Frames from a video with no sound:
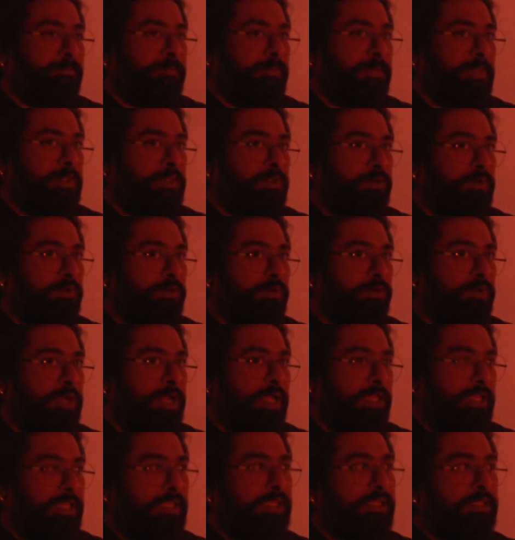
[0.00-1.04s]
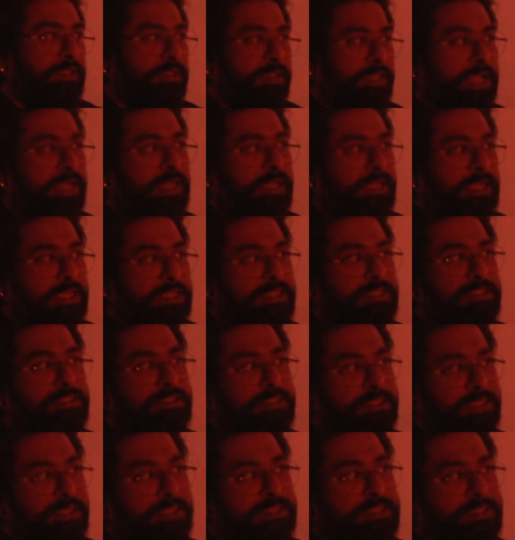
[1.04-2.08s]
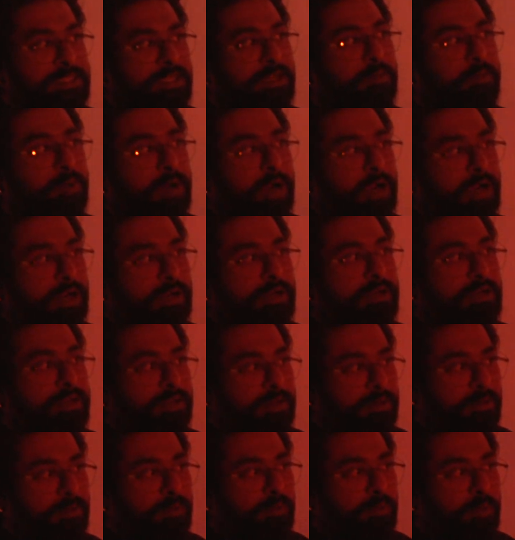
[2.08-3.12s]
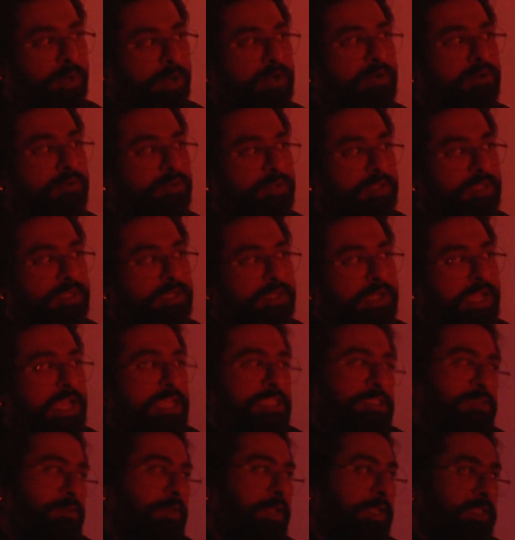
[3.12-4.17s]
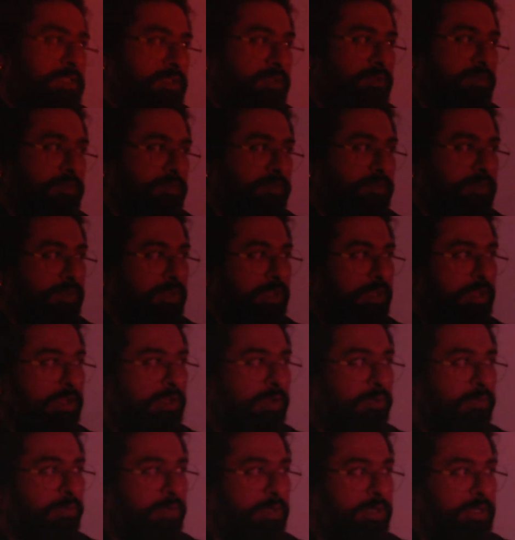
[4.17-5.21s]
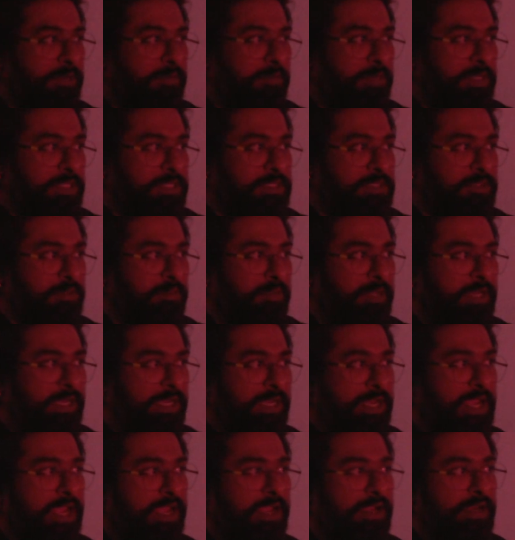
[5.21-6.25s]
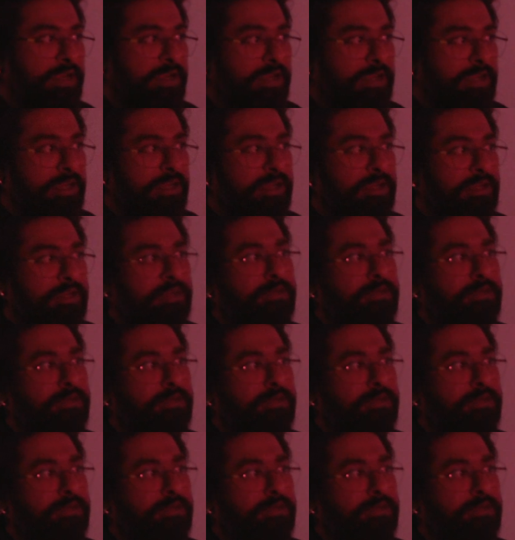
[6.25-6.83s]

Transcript: So I think that is in a part one of the aspects of what it means to be entangled in it.